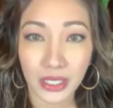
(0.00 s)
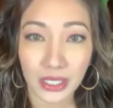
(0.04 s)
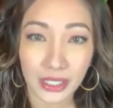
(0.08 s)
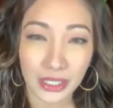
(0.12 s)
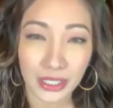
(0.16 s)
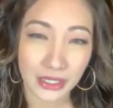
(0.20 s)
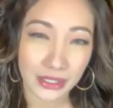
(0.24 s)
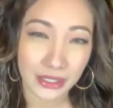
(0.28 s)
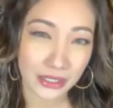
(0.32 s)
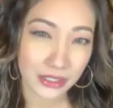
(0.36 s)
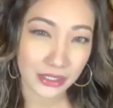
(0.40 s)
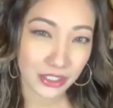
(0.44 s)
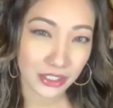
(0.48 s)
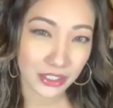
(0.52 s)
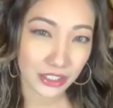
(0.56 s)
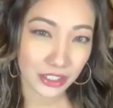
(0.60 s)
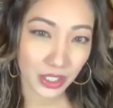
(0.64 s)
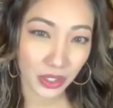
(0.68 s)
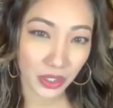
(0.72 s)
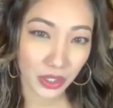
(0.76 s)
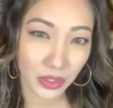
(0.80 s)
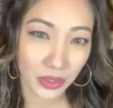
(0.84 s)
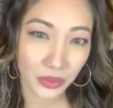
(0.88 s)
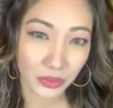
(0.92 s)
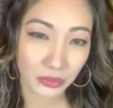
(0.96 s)
In his
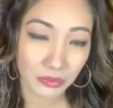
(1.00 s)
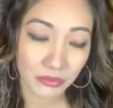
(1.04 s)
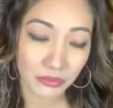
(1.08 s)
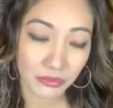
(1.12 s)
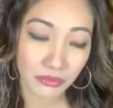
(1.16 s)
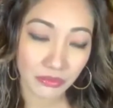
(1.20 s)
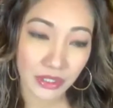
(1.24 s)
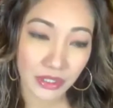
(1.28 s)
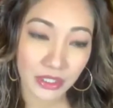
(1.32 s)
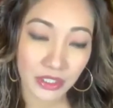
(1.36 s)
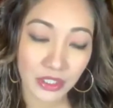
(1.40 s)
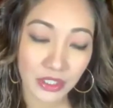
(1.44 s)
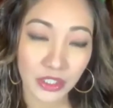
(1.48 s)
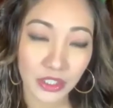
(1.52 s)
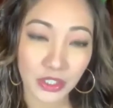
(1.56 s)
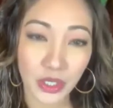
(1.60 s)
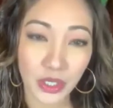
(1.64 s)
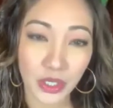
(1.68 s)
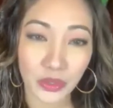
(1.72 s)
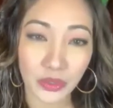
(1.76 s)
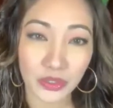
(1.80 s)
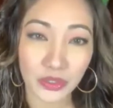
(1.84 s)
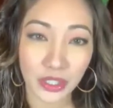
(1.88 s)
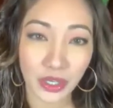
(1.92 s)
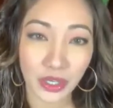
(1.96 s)
show, you
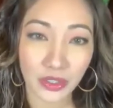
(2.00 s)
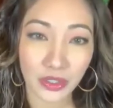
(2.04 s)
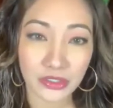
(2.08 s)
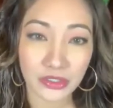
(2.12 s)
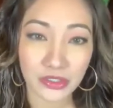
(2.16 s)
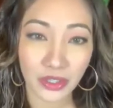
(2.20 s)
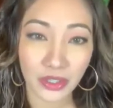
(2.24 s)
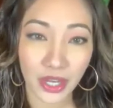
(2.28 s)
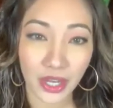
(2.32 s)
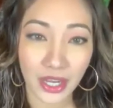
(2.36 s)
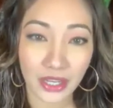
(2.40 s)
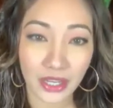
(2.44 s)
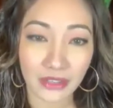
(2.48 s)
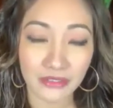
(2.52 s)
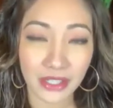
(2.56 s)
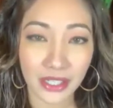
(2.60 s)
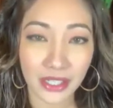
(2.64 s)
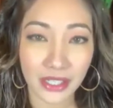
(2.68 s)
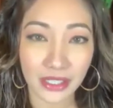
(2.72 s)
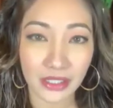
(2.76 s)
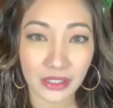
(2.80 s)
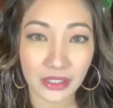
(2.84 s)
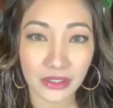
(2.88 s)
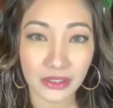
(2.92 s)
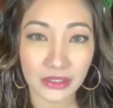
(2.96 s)
know, they also have
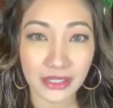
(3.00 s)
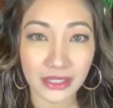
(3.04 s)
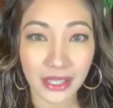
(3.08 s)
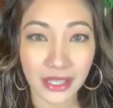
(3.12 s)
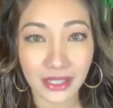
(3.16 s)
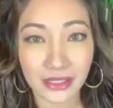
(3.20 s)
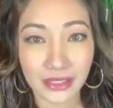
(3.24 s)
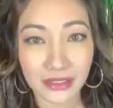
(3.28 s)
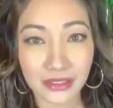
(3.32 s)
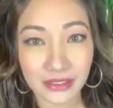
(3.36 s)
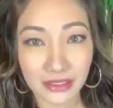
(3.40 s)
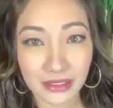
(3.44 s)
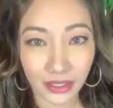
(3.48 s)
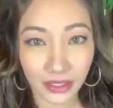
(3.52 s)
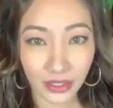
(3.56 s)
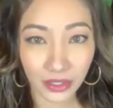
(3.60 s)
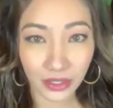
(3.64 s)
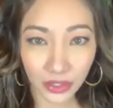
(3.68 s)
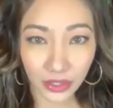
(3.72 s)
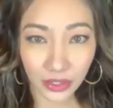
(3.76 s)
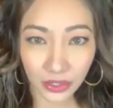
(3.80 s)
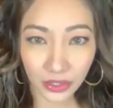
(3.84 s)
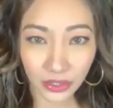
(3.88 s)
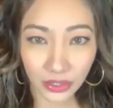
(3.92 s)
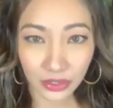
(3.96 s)
like dancing
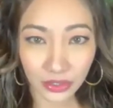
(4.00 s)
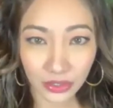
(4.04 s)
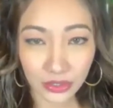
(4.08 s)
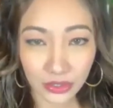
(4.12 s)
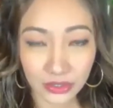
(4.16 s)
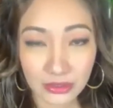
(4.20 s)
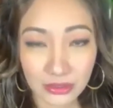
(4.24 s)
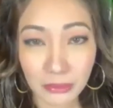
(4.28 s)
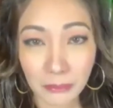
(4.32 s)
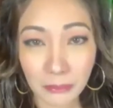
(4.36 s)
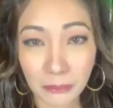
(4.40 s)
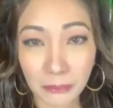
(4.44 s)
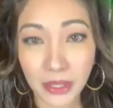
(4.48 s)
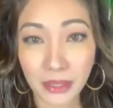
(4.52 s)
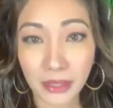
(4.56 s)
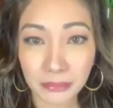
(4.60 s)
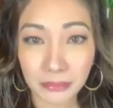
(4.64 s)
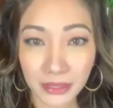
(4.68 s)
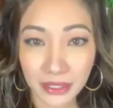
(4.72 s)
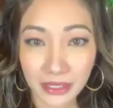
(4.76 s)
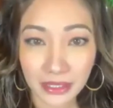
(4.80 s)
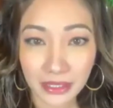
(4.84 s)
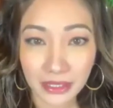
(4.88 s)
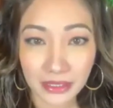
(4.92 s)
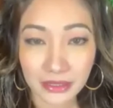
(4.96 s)
girls,
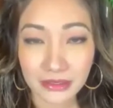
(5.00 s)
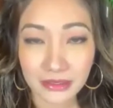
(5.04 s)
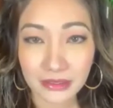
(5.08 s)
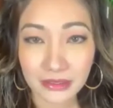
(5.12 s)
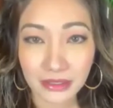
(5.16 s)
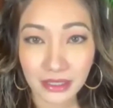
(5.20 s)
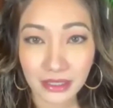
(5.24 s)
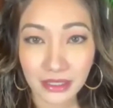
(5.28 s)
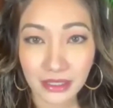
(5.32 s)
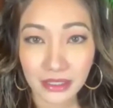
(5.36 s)
puppets.